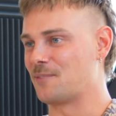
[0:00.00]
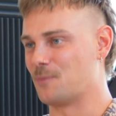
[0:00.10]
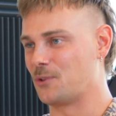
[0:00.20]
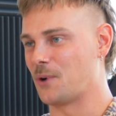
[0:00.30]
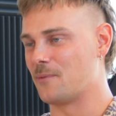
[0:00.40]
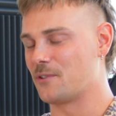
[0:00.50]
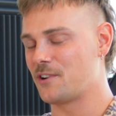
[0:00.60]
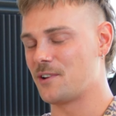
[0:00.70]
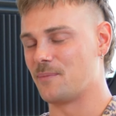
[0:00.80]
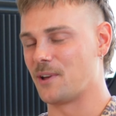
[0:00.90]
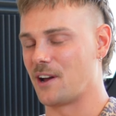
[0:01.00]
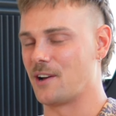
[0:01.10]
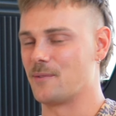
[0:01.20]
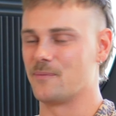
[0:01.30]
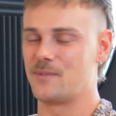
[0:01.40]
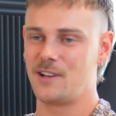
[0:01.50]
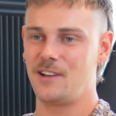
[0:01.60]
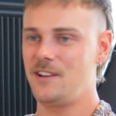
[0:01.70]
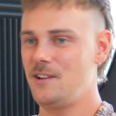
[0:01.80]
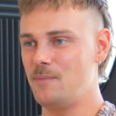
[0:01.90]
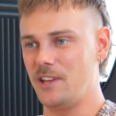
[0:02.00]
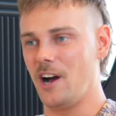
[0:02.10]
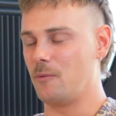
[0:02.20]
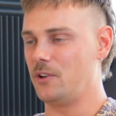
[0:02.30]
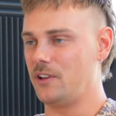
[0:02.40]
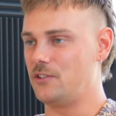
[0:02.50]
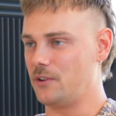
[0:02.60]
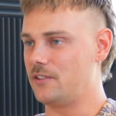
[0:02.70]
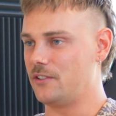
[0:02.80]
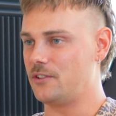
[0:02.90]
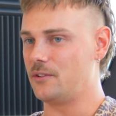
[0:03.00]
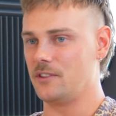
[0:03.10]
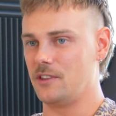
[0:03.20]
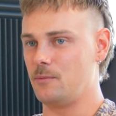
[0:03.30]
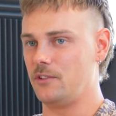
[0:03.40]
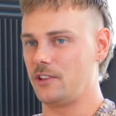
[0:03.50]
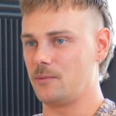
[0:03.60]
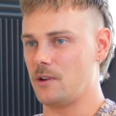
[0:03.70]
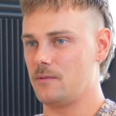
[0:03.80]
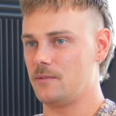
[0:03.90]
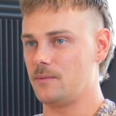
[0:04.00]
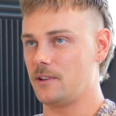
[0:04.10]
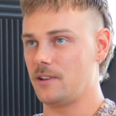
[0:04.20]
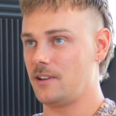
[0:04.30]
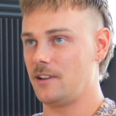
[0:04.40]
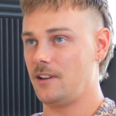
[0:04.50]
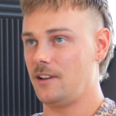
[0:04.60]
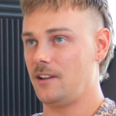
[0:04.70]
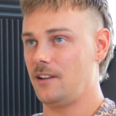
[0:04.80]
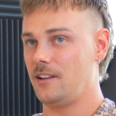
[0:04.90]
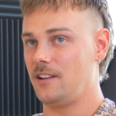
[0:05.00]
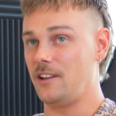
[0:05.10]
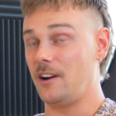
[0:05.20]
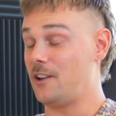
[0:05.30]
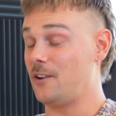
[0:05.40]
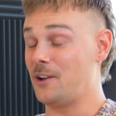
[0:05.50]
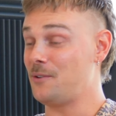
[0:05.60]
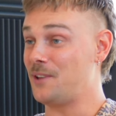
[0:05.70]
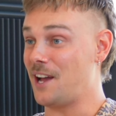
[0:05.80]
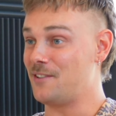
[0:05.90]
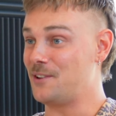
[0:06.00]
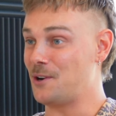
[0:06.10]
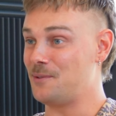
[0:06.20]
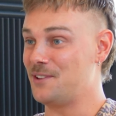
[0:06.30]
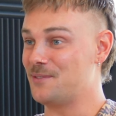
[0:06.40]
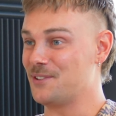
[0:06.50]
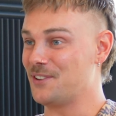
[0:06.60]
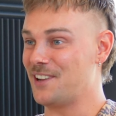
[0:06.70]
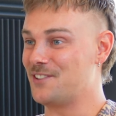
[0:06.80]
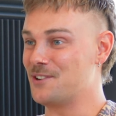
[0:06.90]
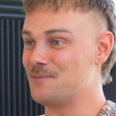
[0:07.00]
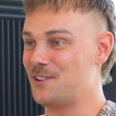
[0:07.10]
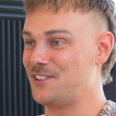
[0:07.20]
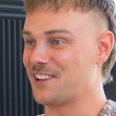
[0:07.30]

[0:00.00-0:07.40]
more time for it, but yeah, I'm really enjoying just doing the music at the moment. But yeah, I don't know. I don't really have any hobbies besides doing music.